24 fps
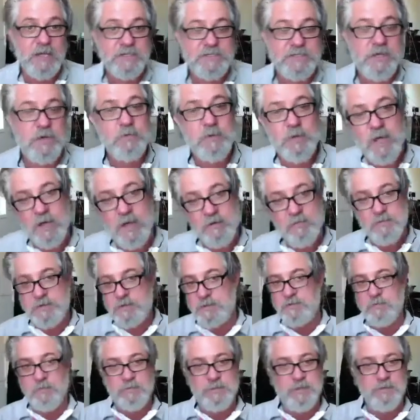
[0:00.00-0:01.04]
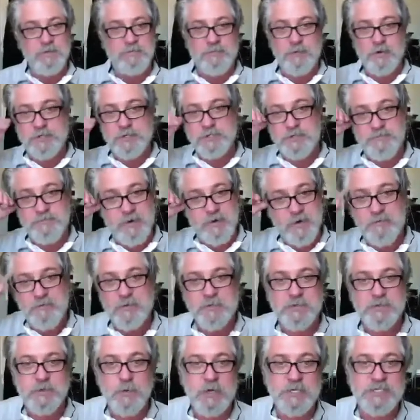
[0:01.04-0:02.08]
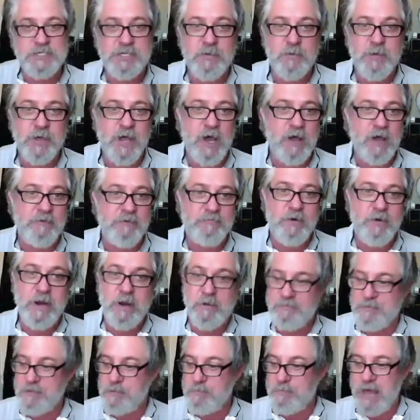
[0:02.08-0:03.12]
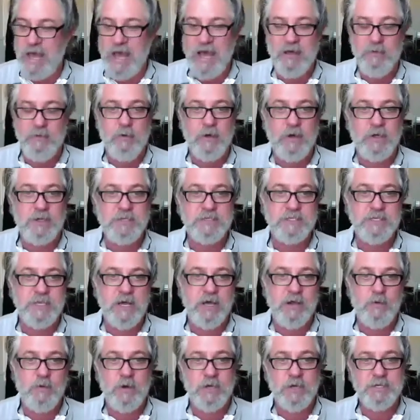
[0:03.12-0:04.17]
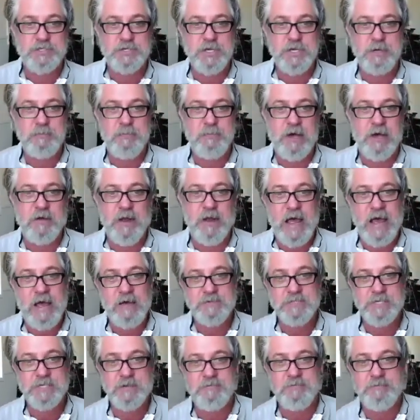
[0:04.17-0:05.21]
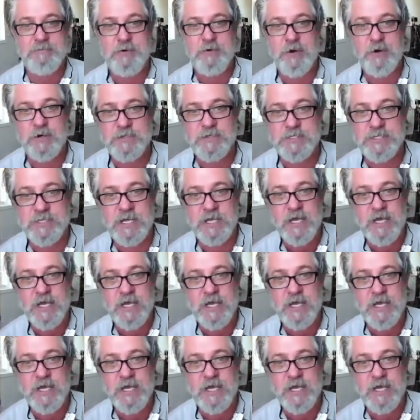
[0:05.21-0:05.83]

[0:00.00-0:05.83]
the very first question we got right off the bat was a question about housing first.